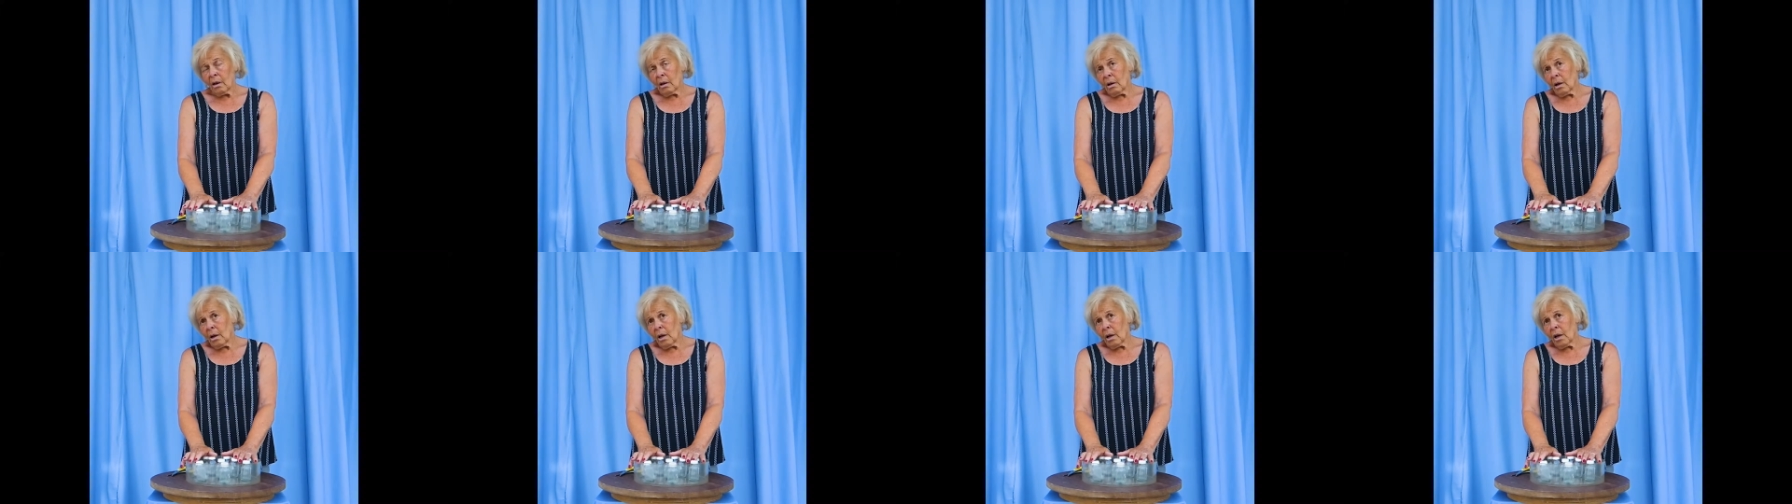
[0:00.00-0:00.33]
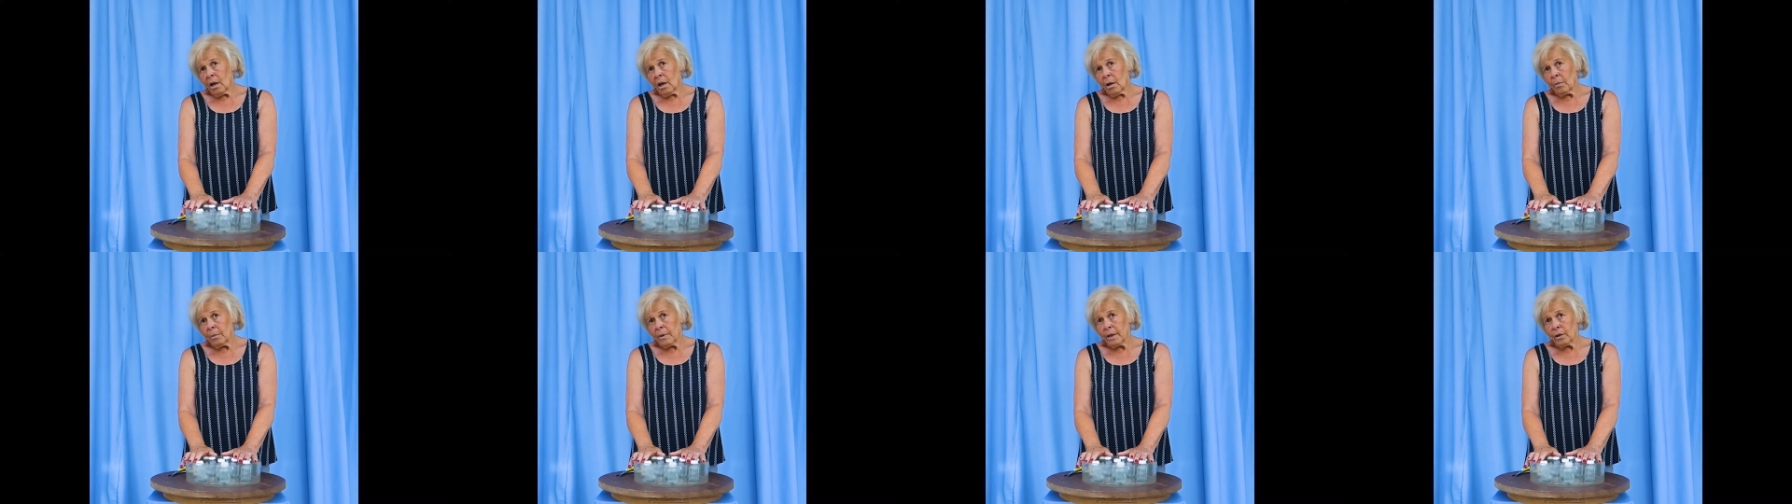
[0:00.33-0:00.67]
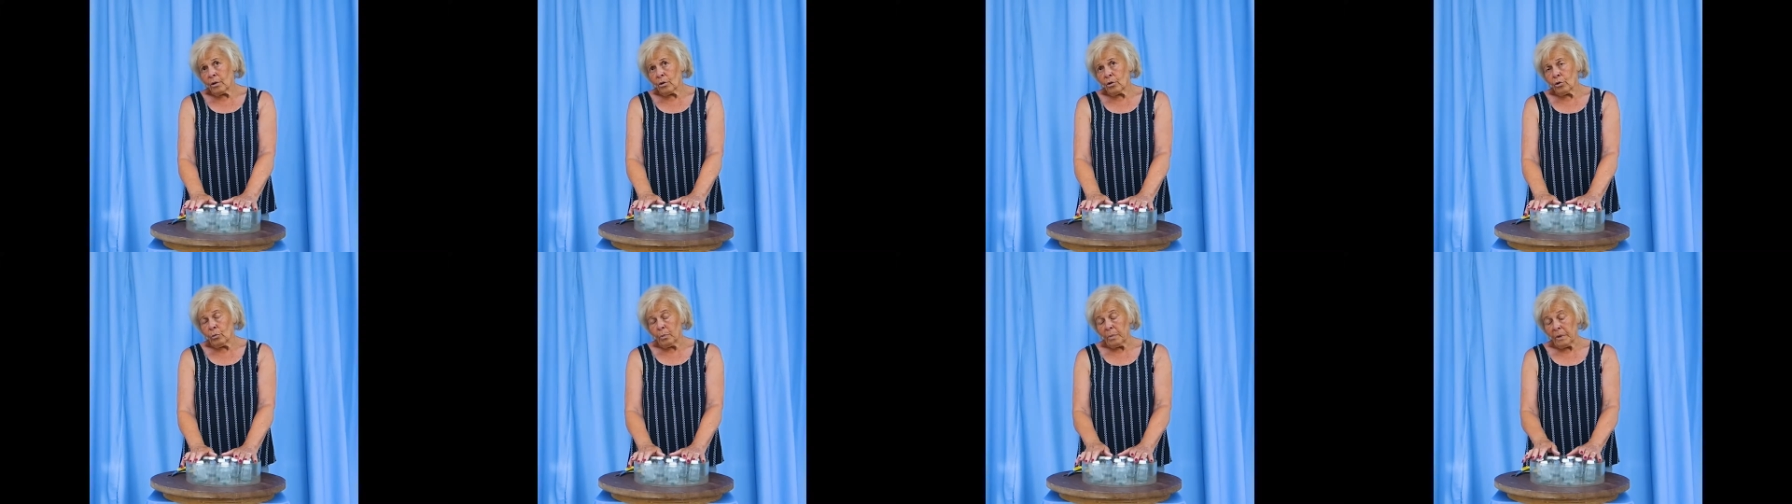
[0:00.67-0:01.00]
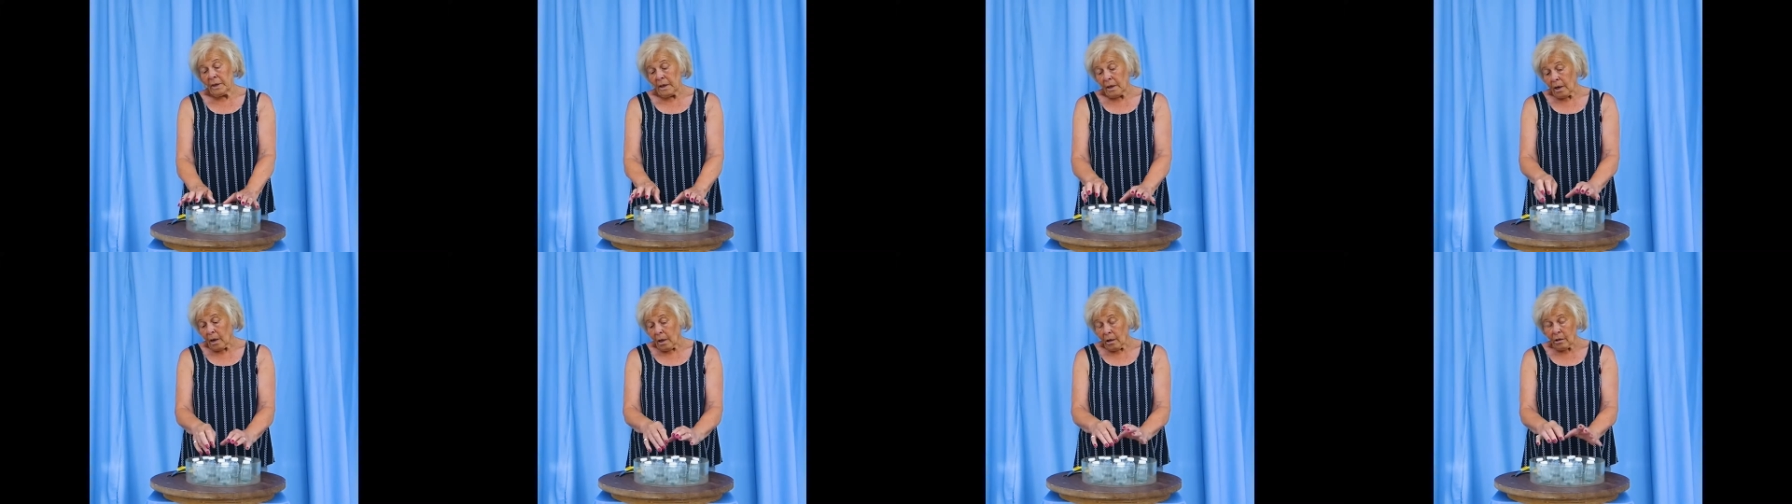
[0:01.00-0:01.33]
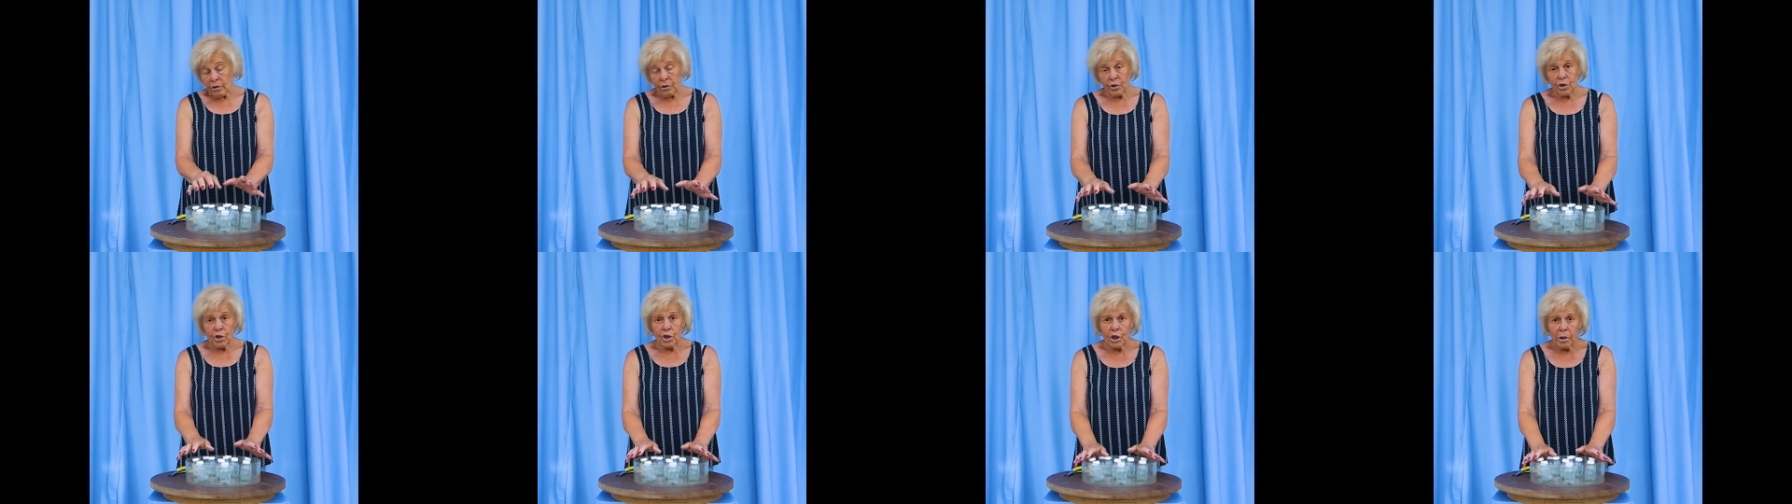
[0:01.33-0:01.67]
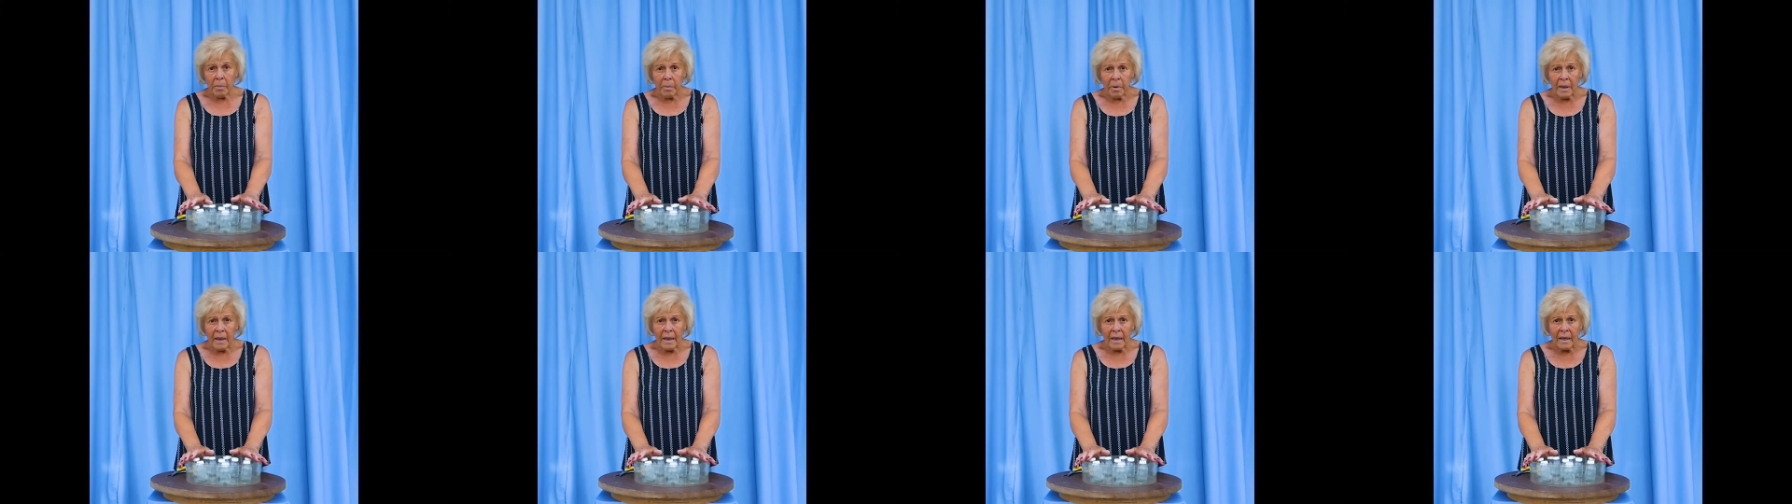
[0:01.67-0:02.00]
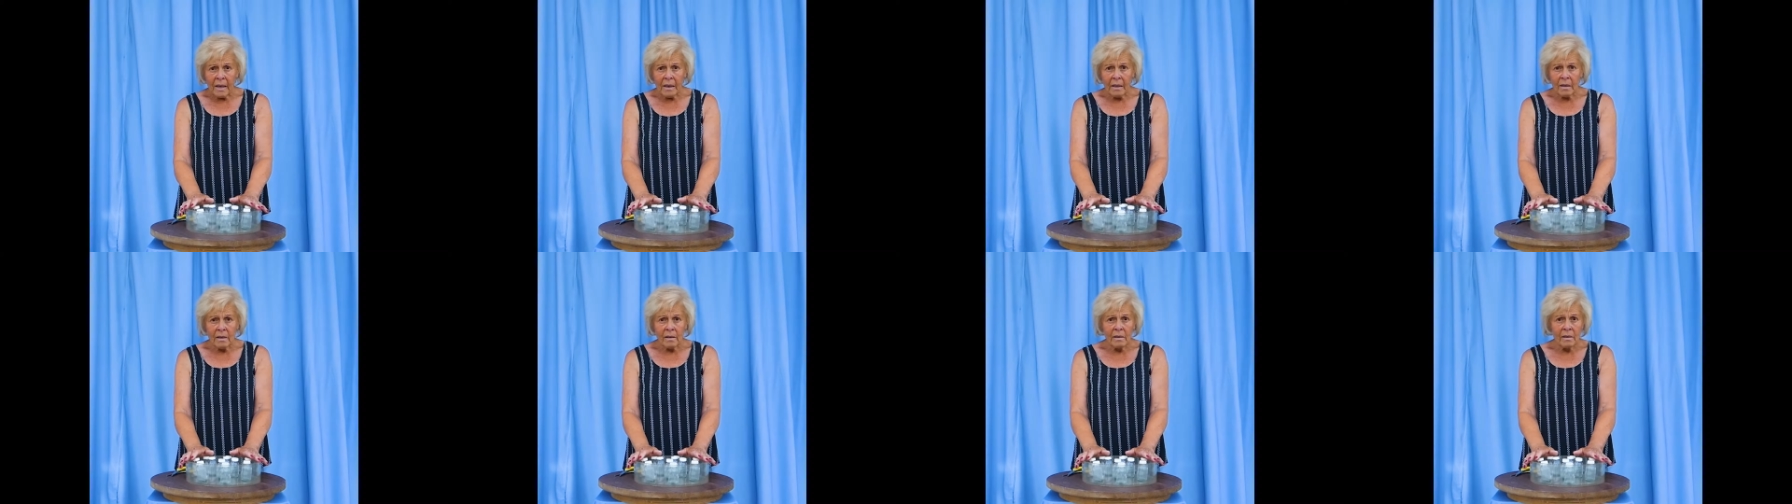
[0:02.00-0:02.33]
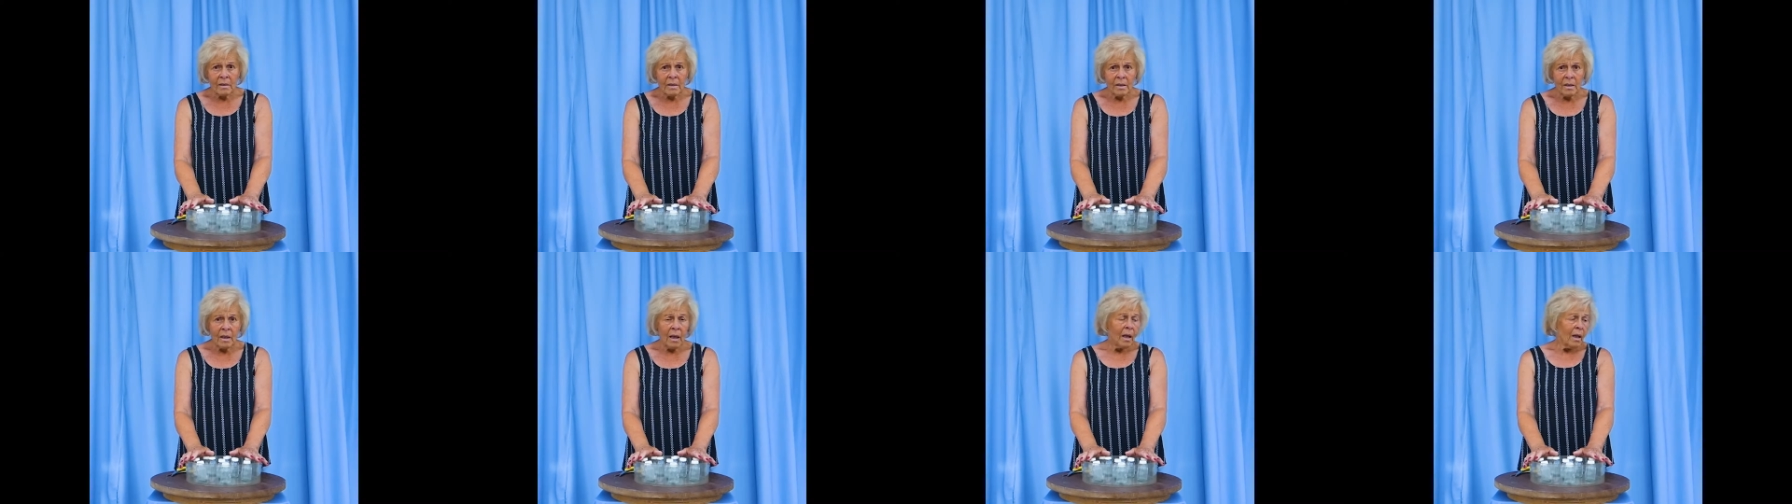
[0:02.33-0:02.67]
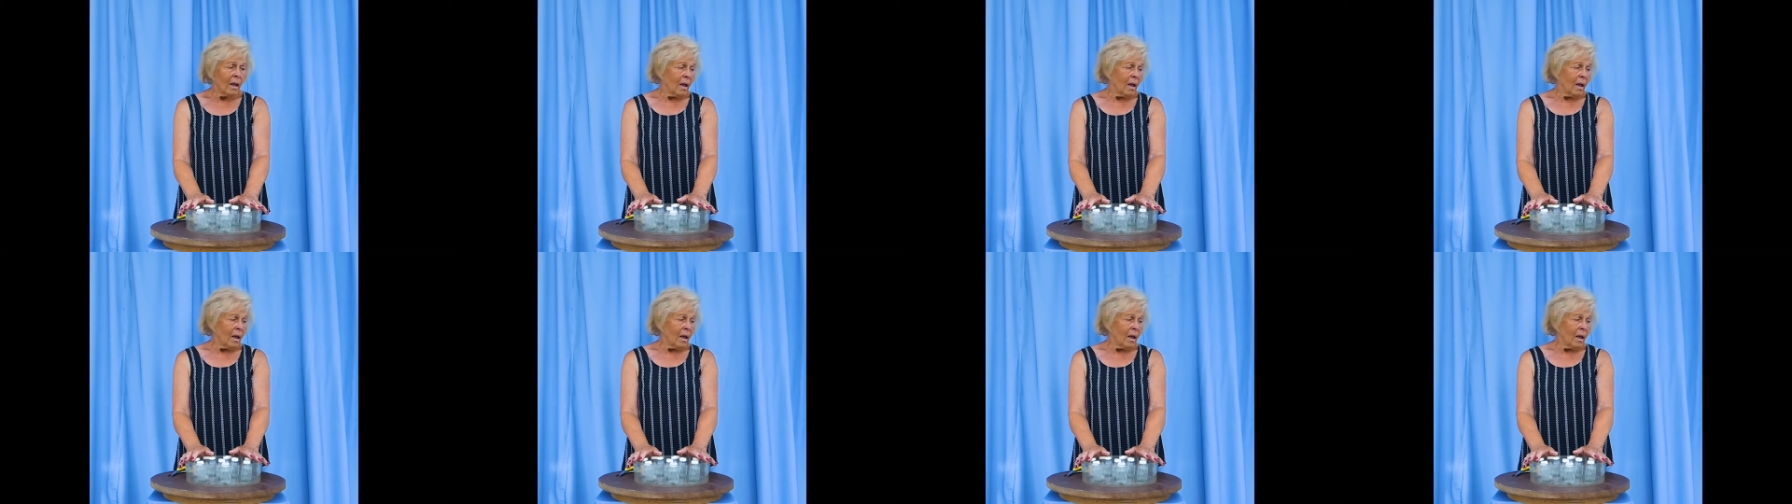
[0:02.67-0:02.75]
it could be glass chippings.